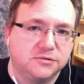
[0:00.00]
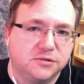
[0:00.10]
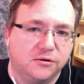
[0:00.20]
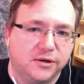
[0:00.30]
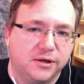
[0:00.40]

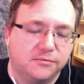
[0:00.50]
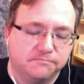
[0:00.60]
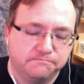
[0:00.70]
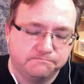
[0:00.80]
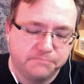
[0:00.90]
So
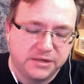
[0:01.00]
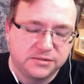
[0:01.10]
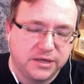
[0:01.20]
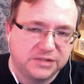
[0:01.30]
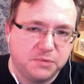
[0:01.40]

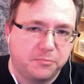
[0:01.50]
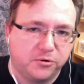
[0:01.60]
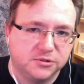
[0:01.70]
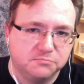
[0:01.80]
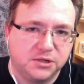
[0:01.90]
basically XMod
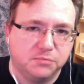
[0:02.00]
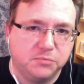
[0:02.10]
Pro is meant to